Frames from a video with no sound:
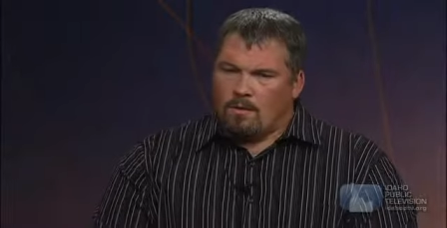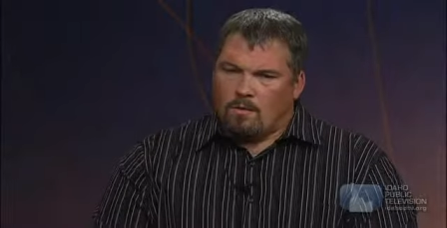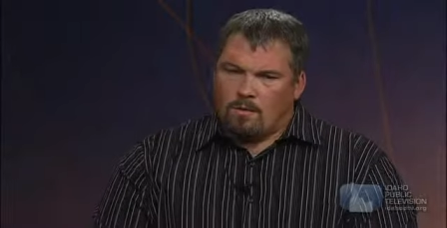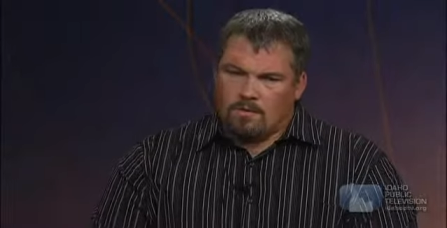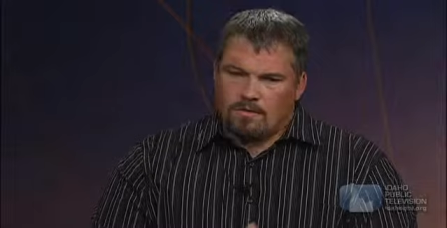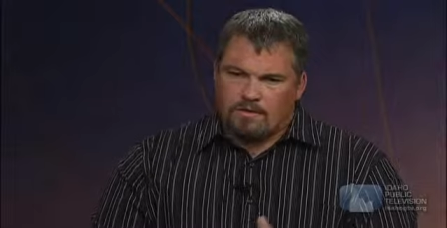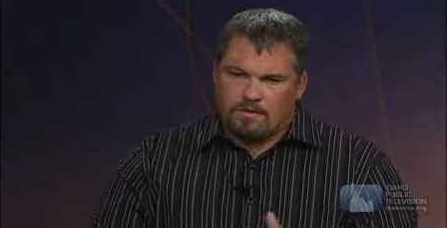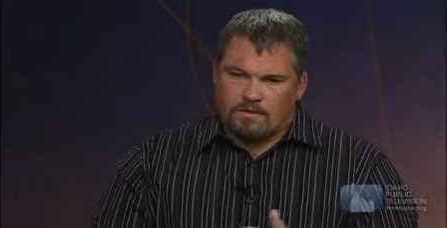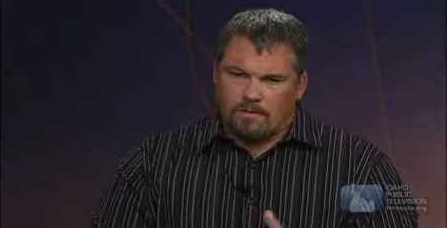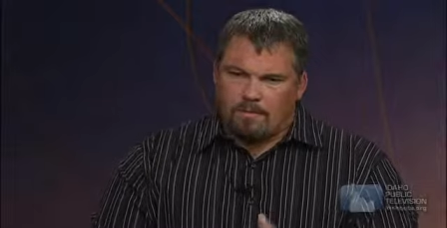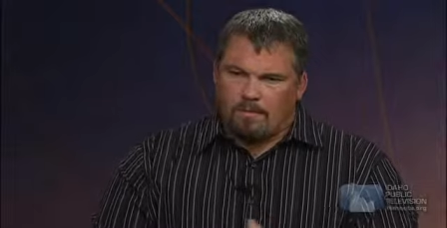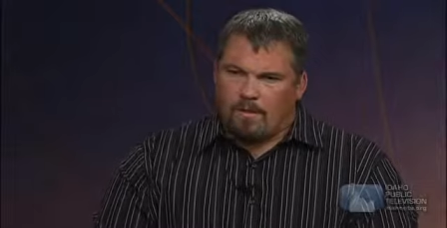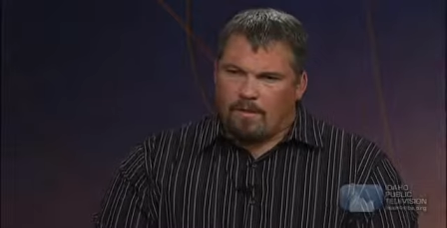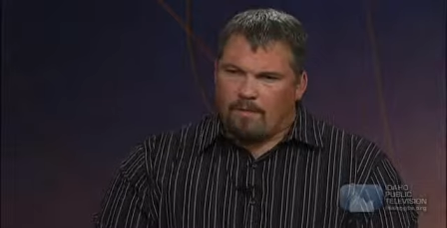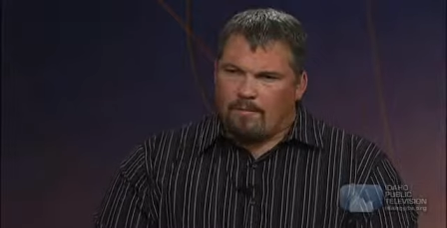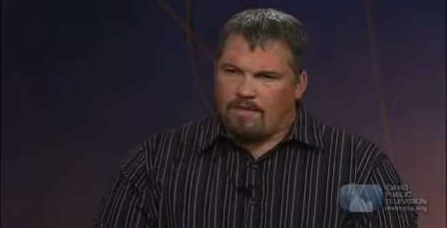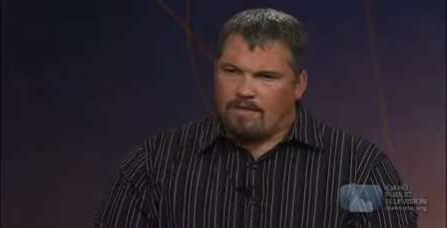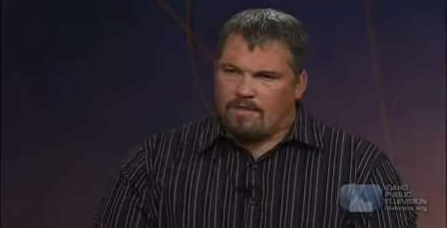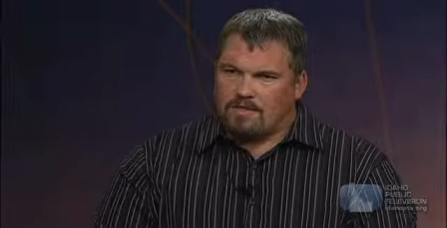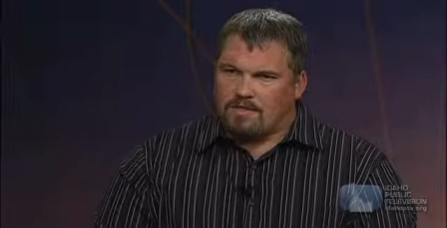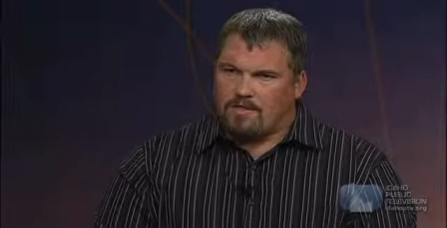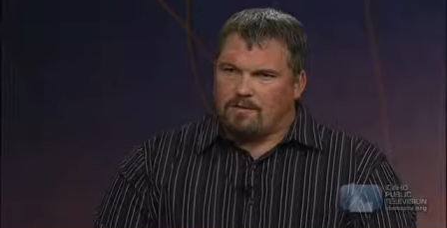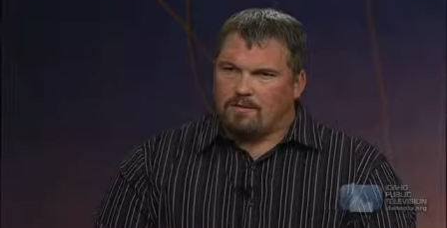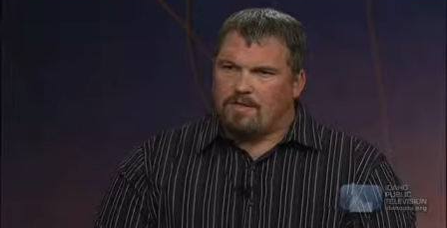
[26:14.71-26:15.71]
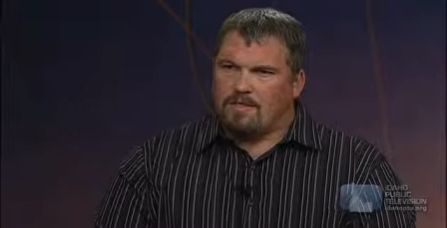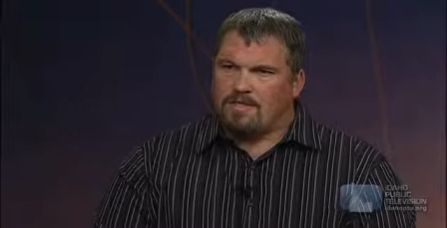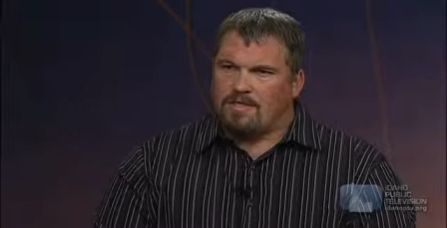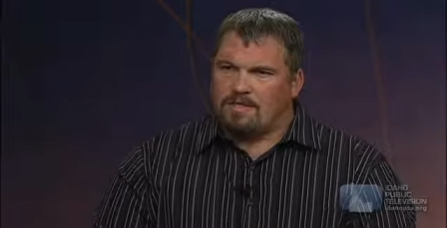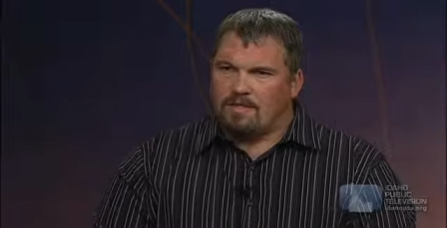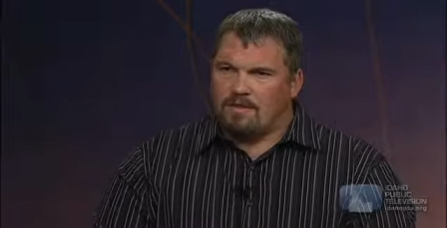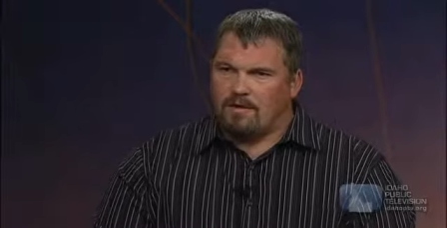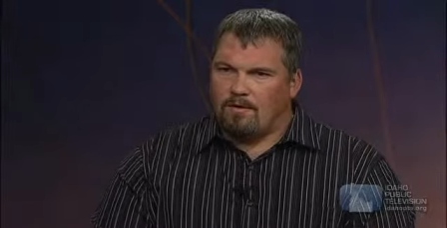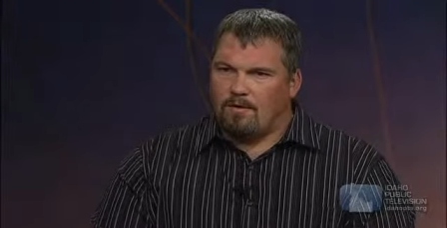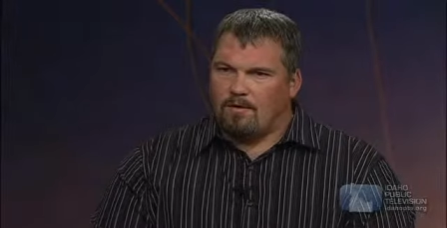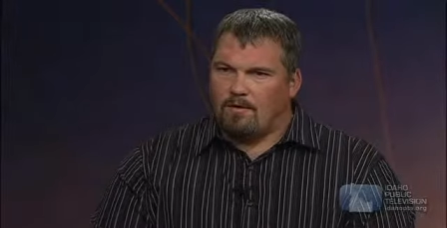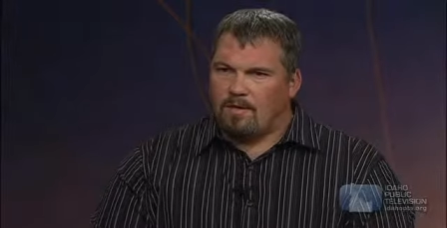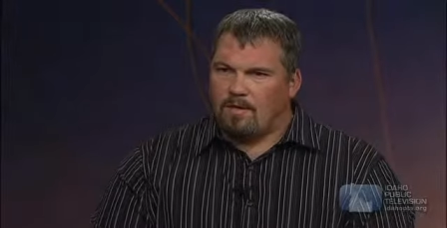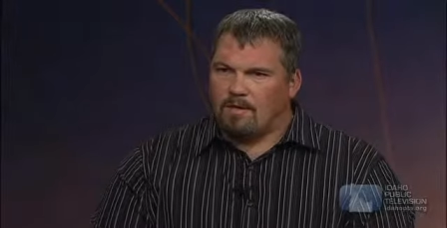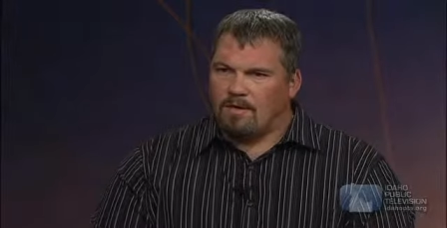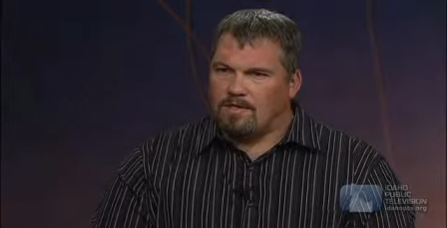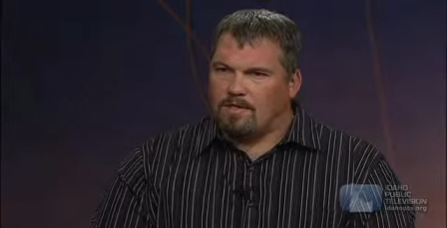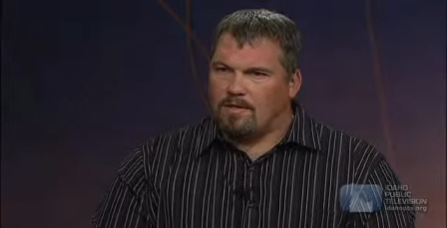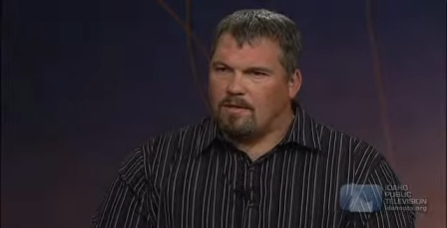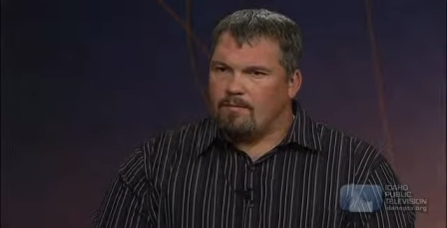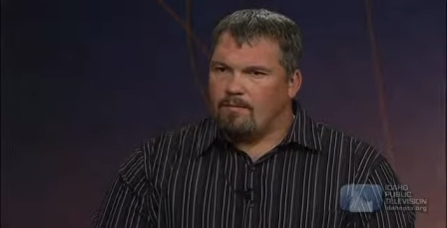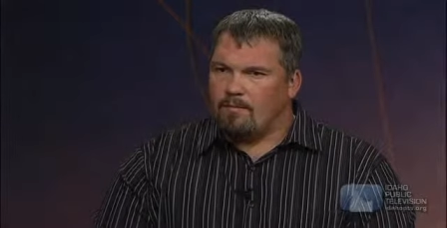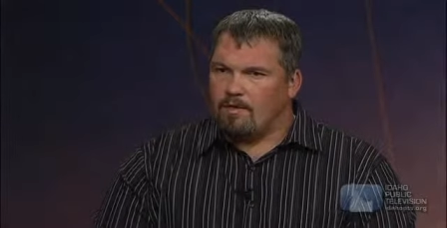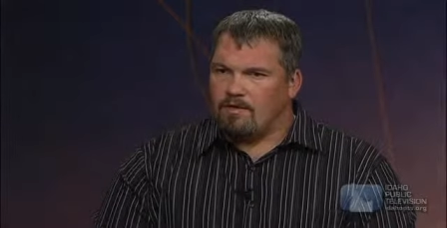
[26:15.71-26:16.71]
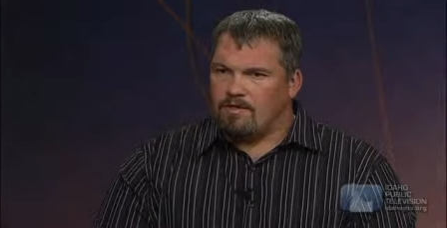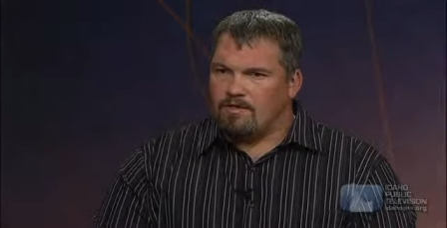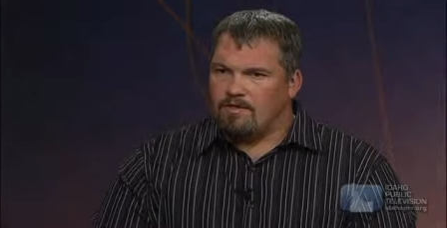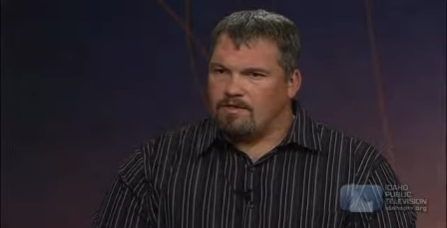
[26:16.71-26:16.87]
Some, I mean, somebody said to me a long time ago,